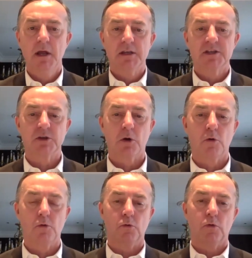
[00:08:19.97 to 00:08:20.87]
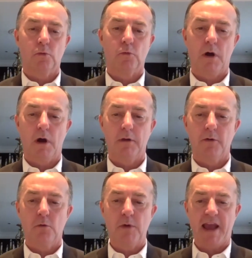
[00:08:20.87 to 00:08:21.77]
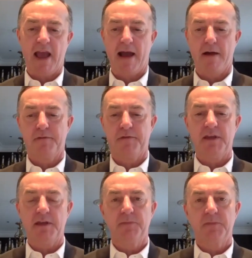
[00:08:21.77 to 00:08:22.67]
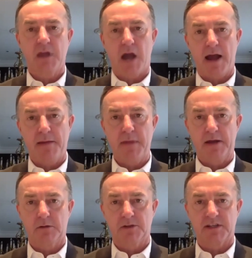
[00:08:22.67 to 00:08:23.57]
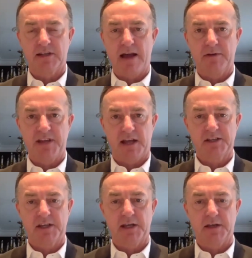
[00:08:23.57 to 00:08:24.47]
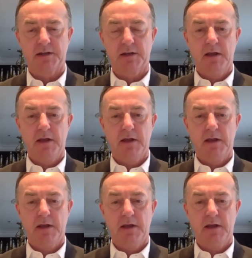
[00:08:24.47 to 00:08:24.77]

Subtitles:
So although we have the Kai Medical Saliva Test Kit